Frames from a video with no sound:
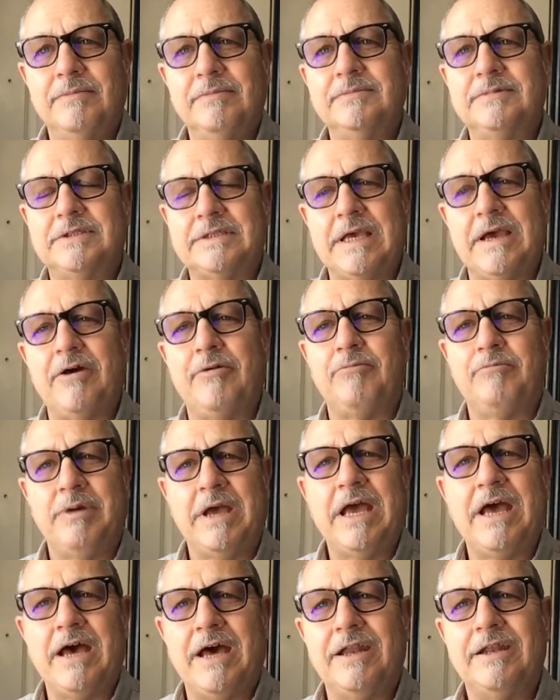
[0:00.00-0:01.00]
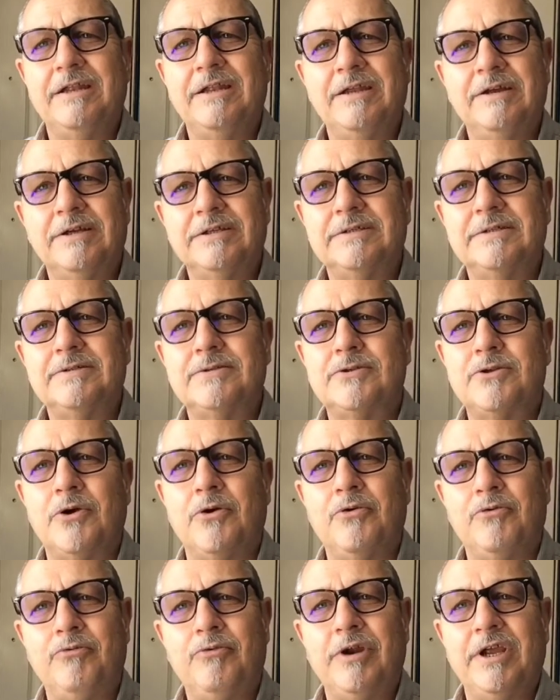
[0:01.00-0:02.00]
sound pad, a
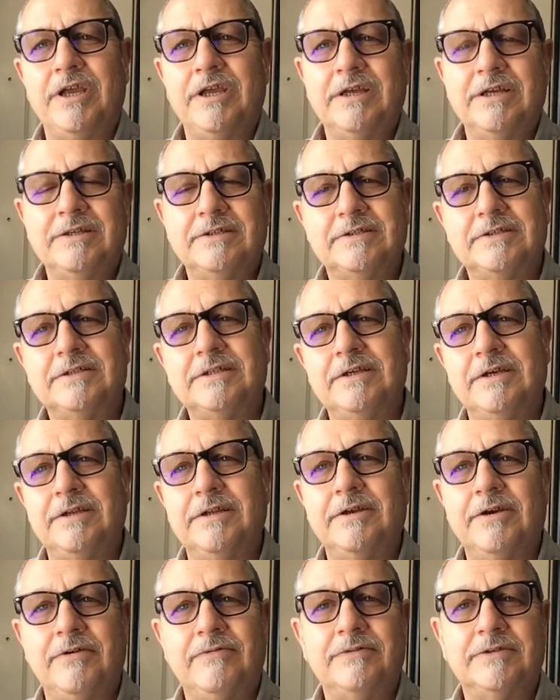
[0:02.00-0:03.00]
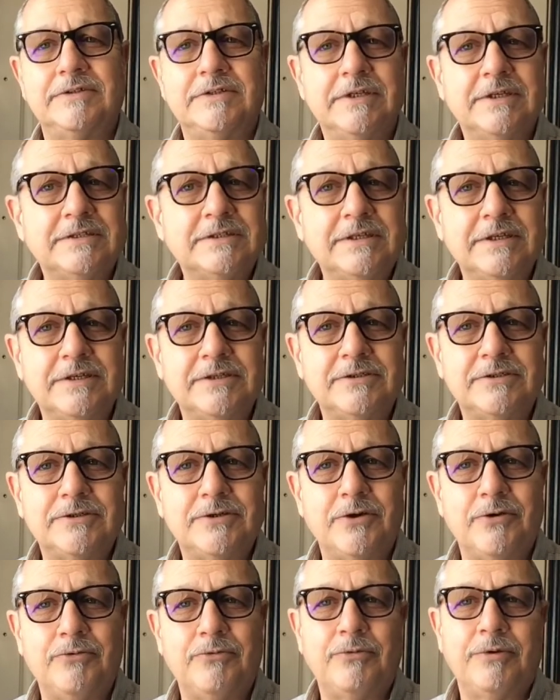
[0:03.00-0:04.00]
tone ring, instead of a 6 inch
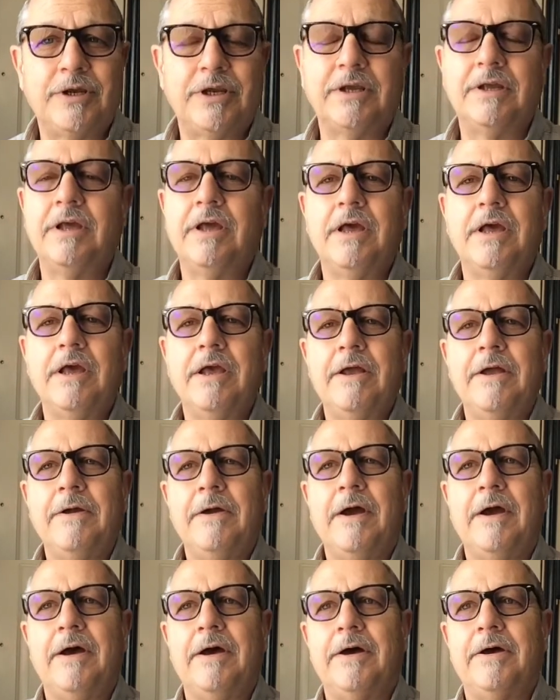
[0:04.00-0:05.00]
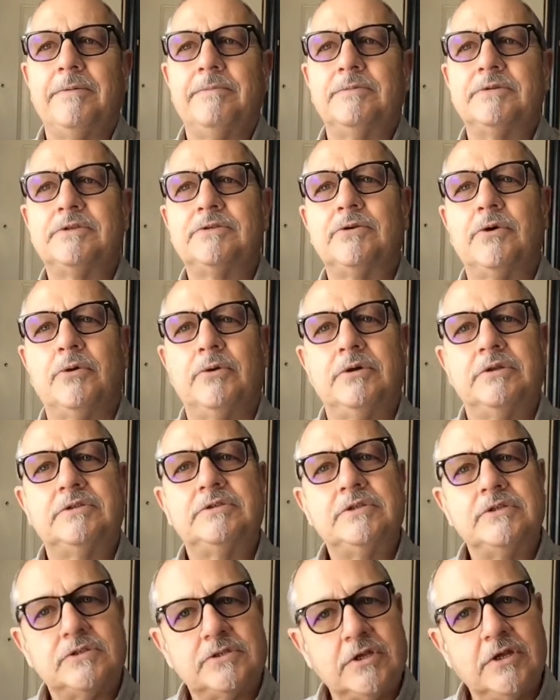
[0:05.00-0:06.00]
tone ring. Um, so
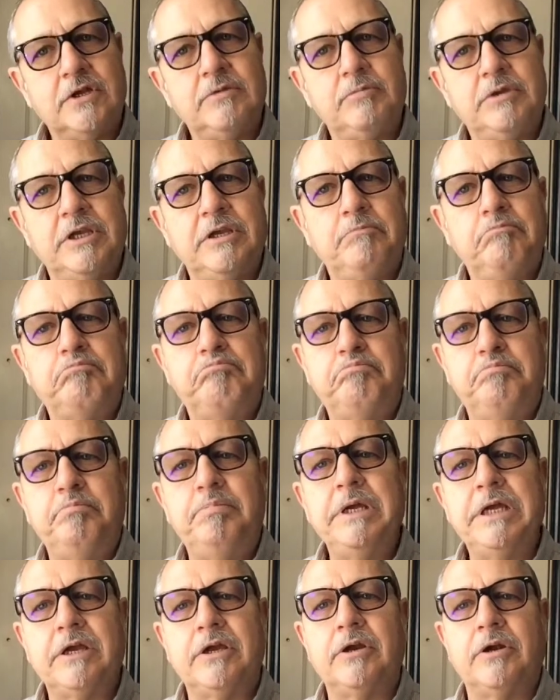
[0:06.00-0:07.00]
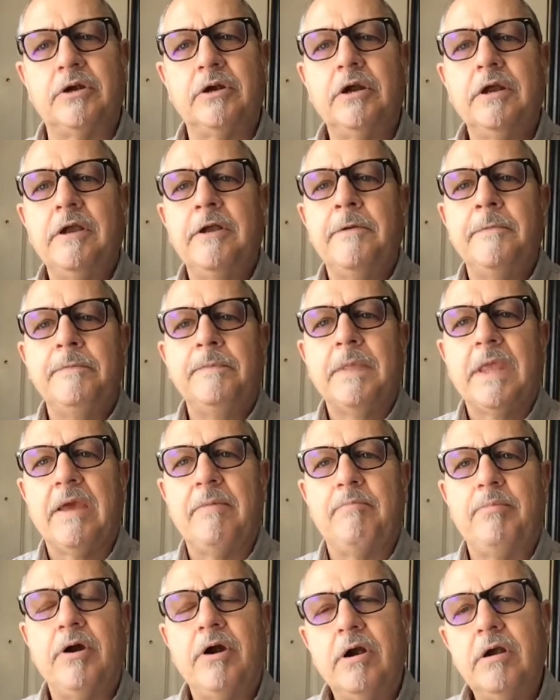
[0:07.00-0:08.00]
it's just going to be bigger.
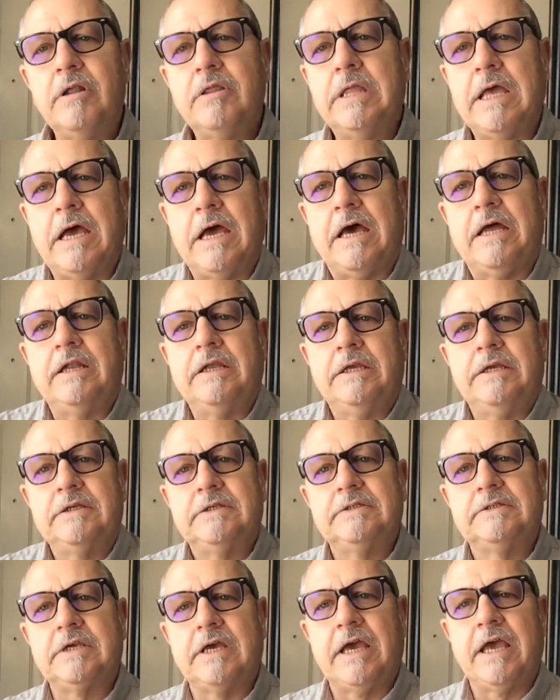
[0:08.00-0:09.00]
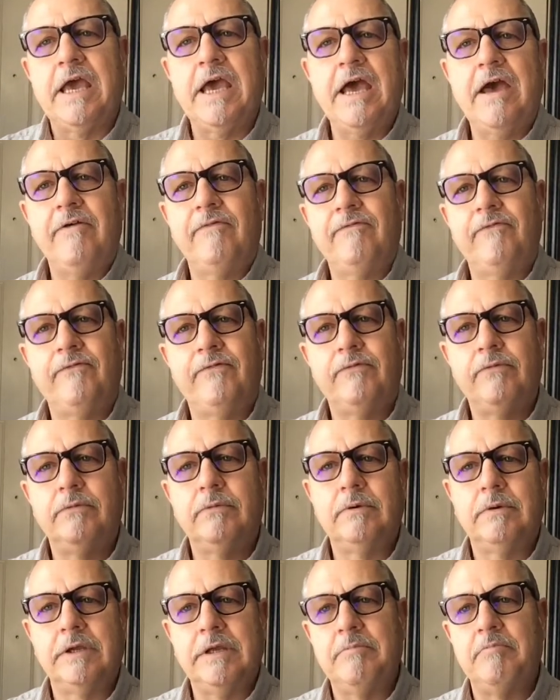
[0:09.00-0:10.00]
And part of that is I have
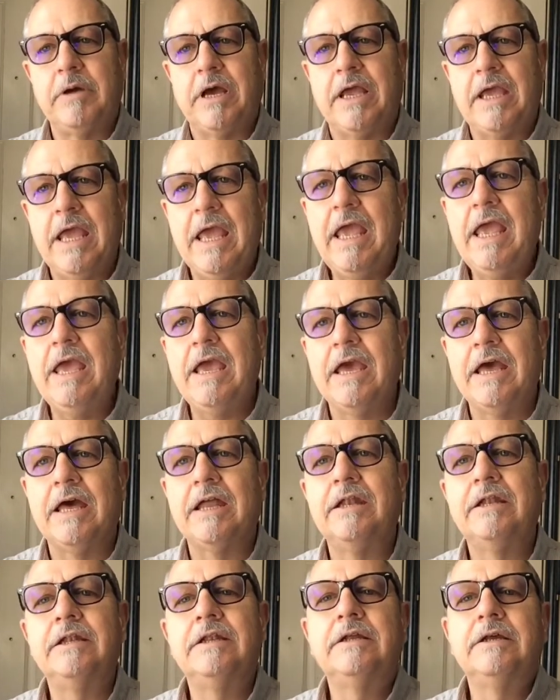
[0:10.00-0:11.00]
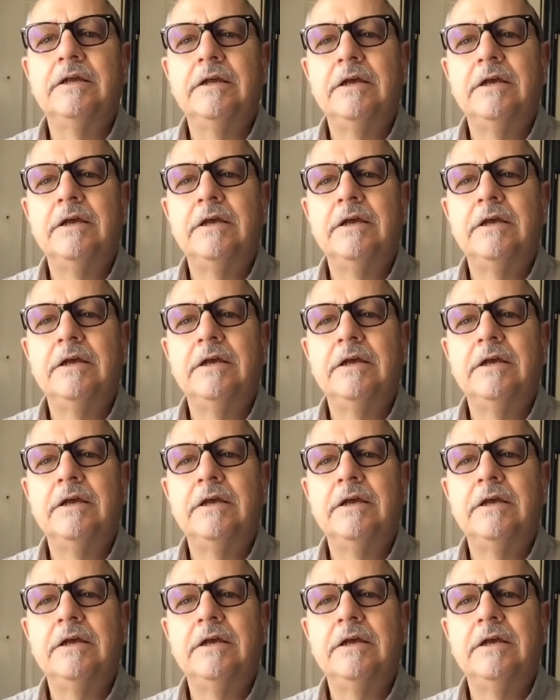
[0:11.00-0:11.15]
in my hand